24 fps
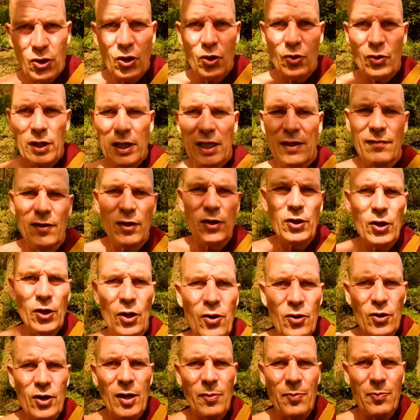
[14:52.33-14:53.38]
So even
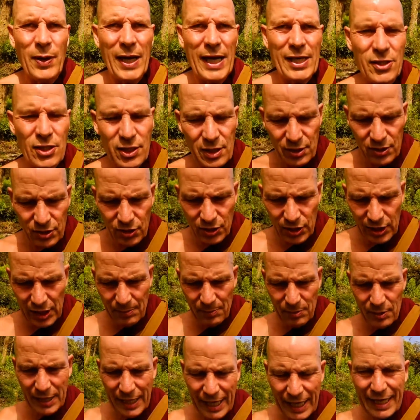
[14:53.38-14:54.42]
though compassion
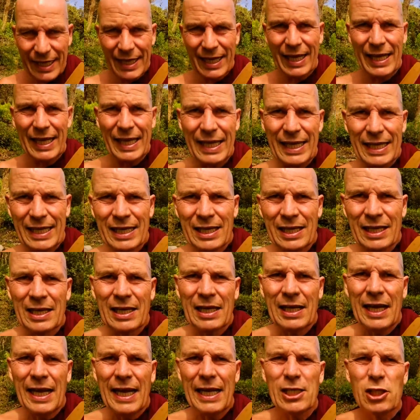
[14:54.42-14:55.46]
seems like a,
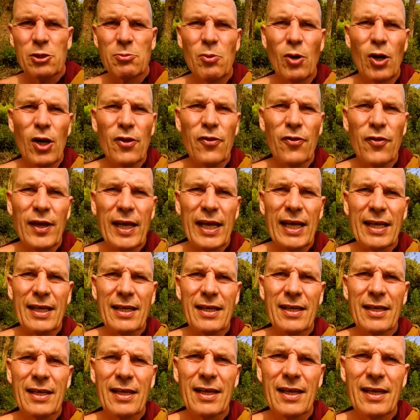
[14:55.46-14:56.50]
a small thing,